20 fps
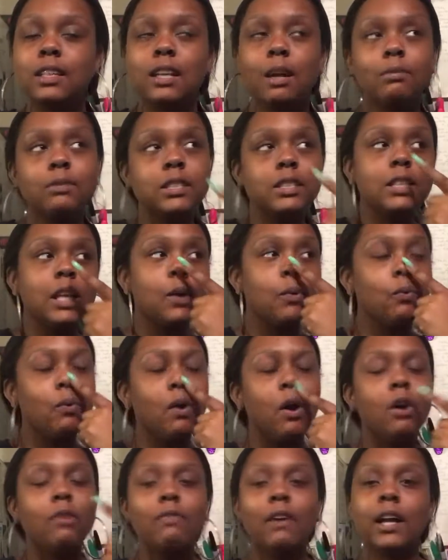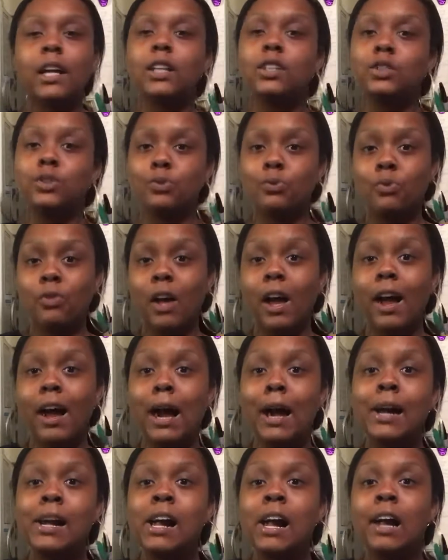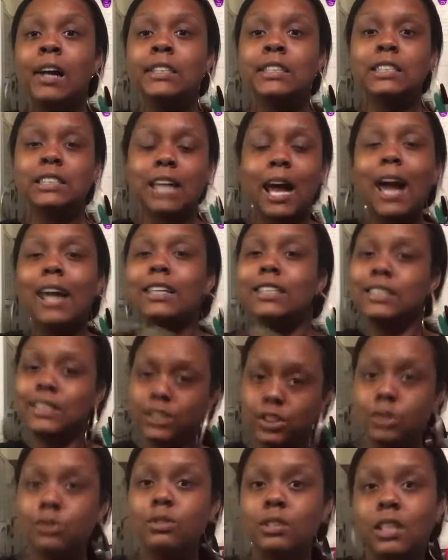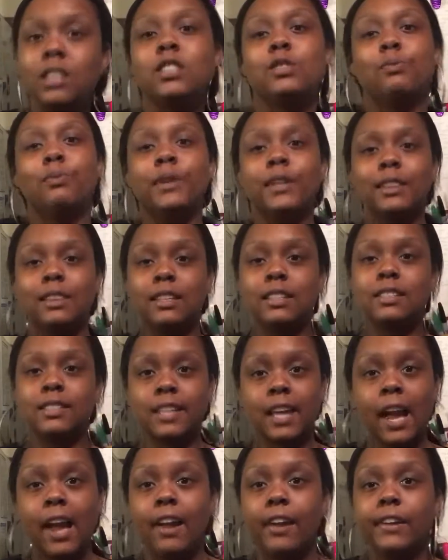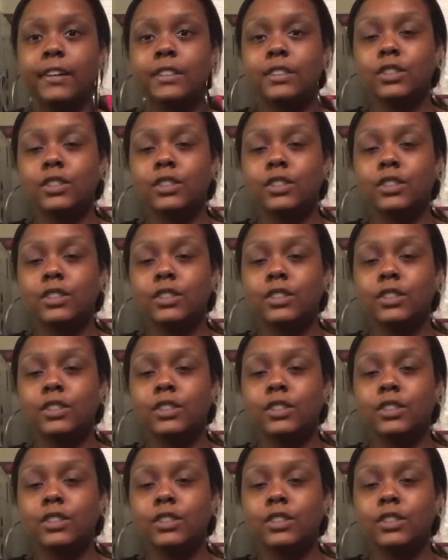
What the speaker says: And I was just like, well, if I can do that, I can do this with this cake.